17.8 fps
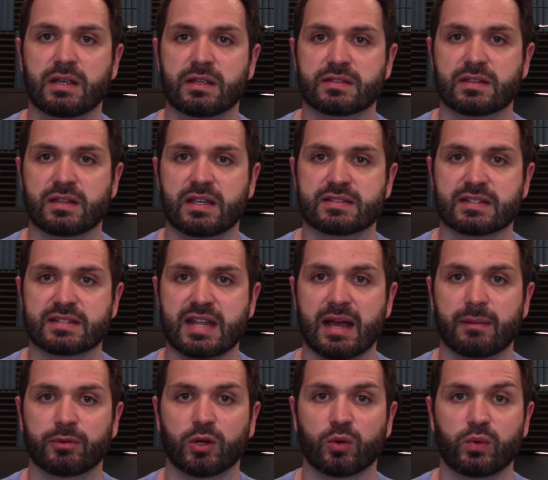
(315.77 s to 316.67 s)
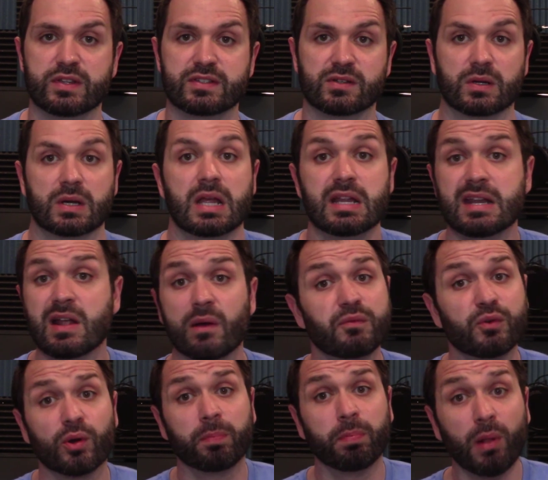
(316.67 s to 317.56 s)
is is a Tableau wizard. Now,
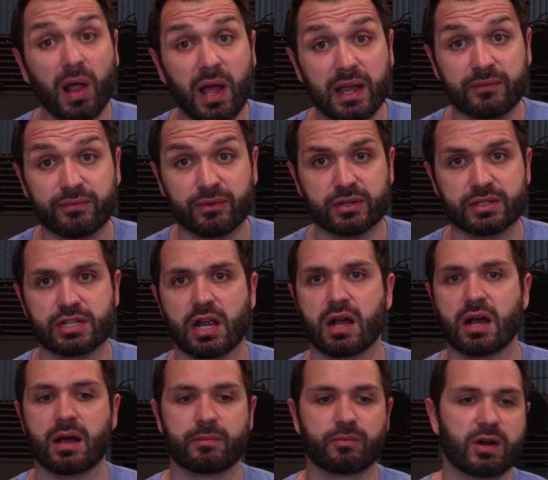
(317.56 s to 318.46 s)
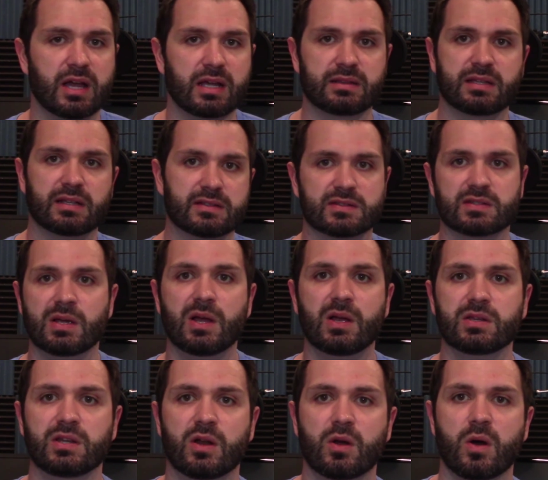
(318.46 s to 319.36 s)
if you're applying for a job, right, that's
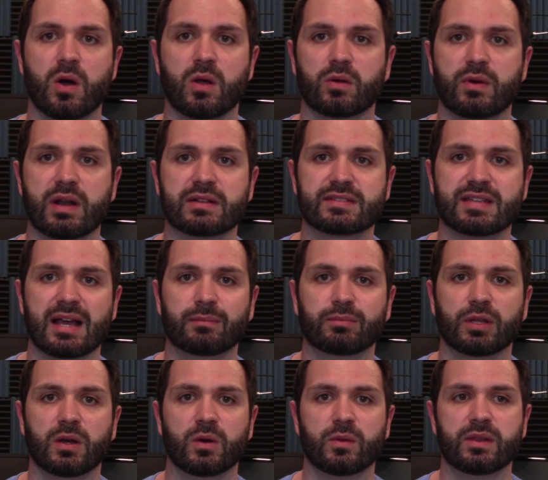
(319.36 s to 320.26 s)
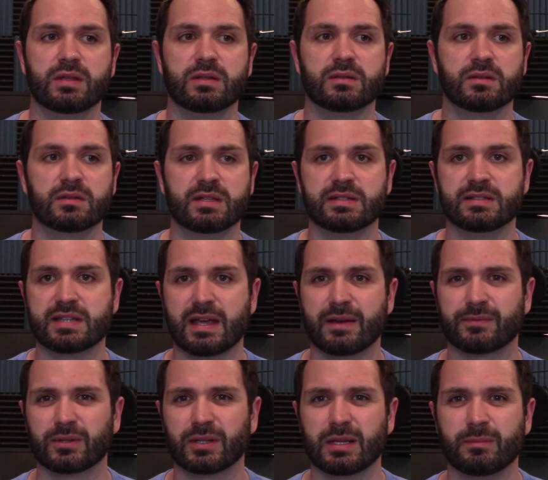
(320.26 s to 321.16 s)
you know all around Tableau, then then
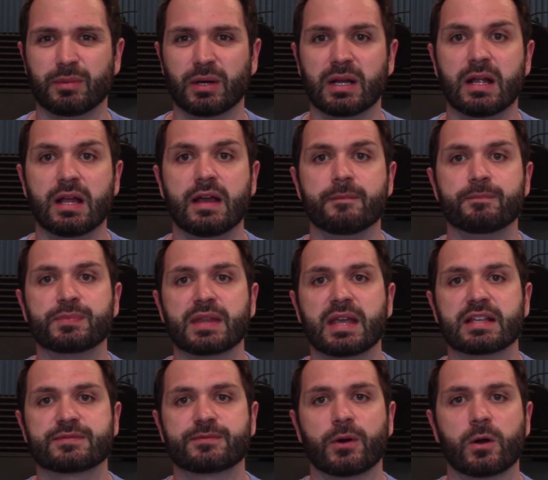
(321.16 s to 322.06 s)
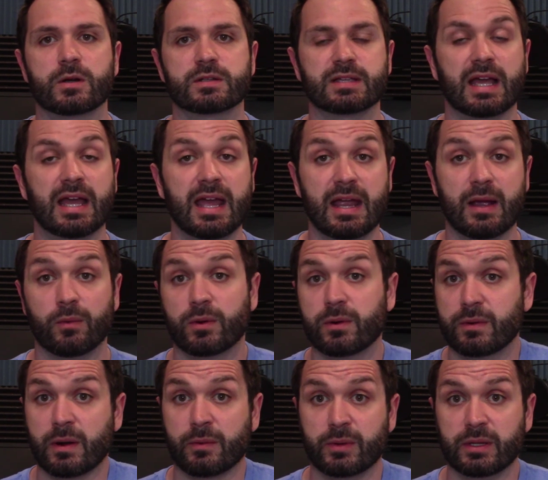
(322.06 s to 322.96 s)
definitely. But as far as like, hey, I
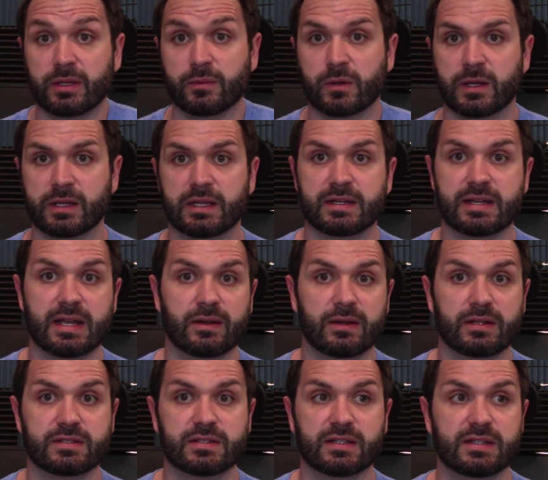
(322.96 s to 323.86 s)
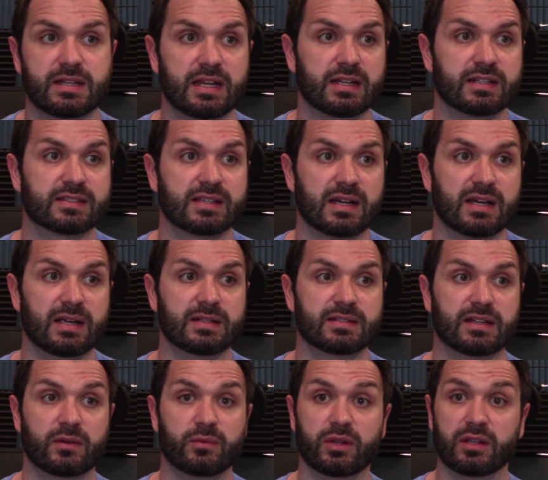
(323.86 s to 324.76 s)
want, I really want to get down into data
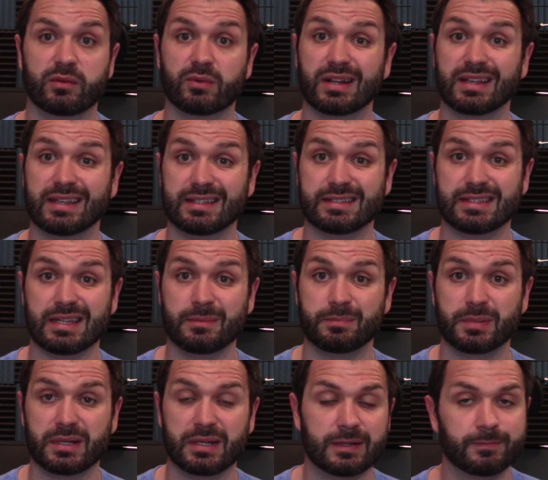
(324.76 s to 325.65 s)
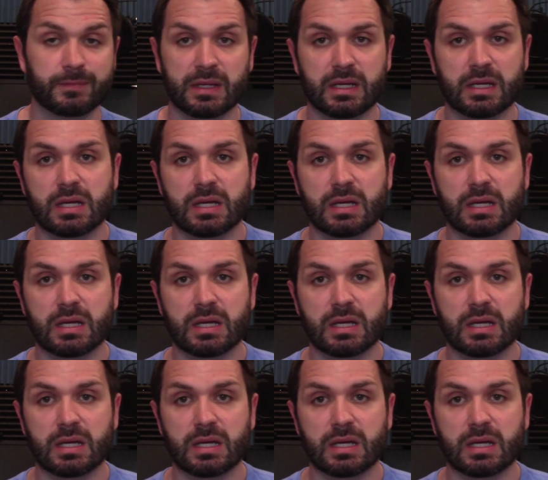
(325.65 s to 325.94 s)
science, and I really want to get deep in it.